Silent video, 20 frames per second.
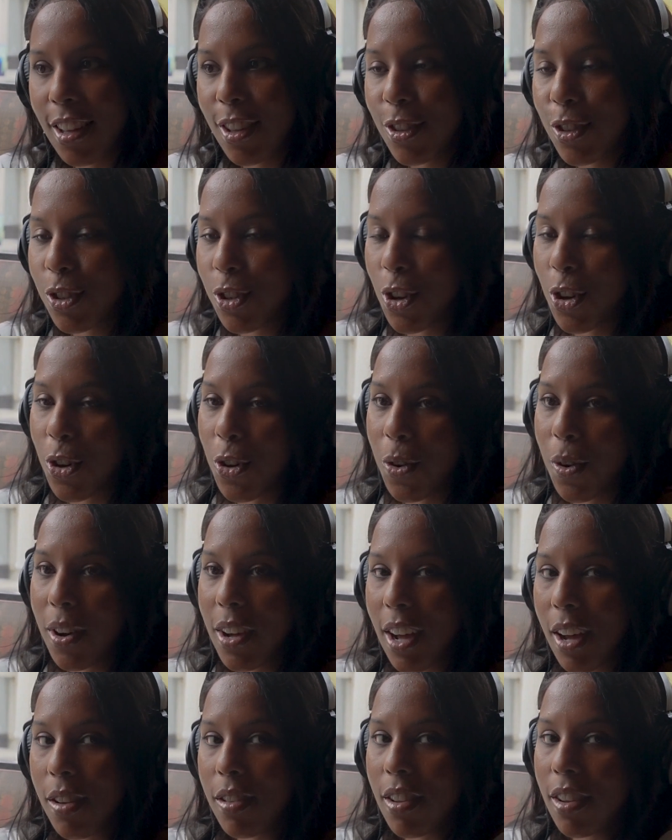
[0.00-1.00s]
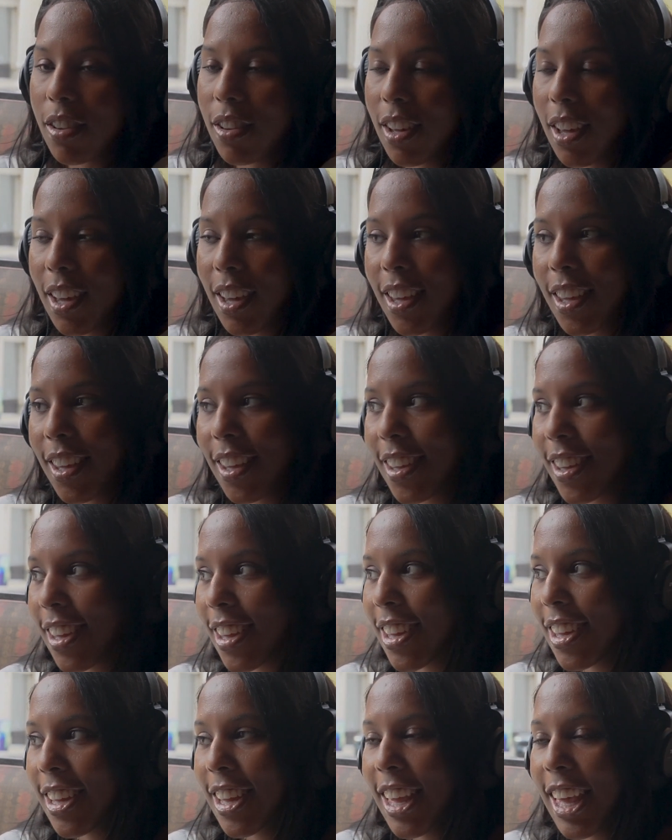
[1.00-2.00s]
Right. So I was like, okay,
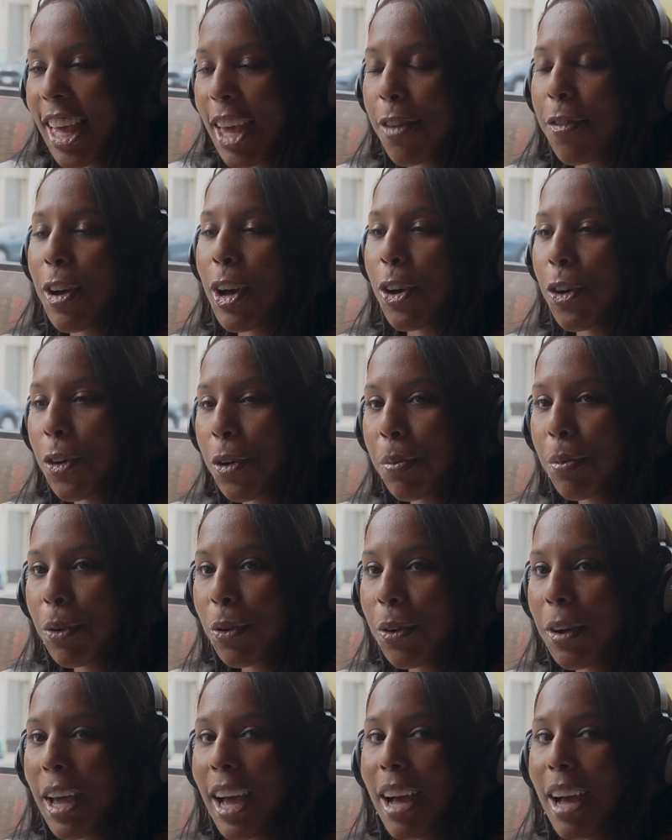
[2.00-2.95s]
if I go to Bowie,